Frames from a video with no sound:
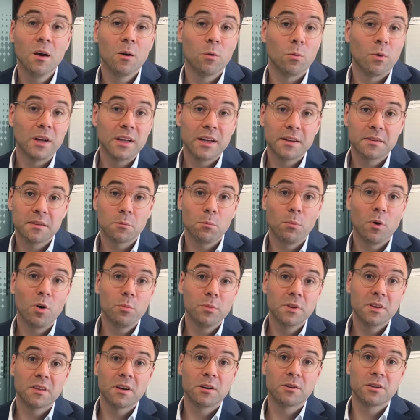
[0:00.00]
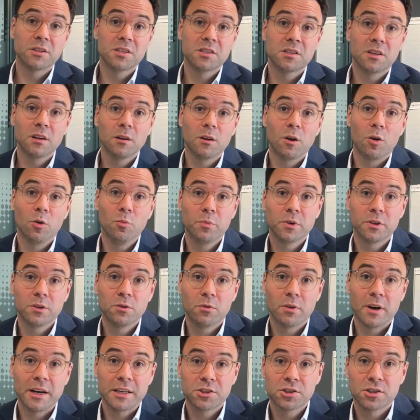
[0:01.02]
Well, at the moment, there are still open
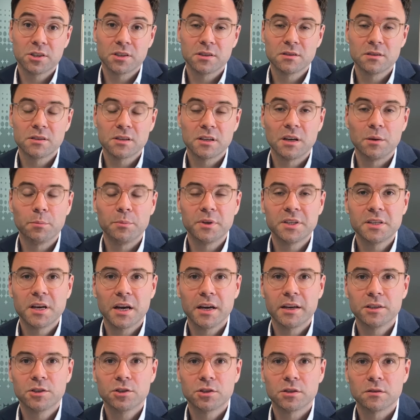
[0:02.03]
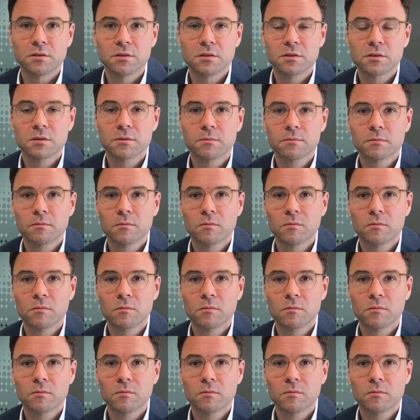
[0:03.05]
questions and limitations.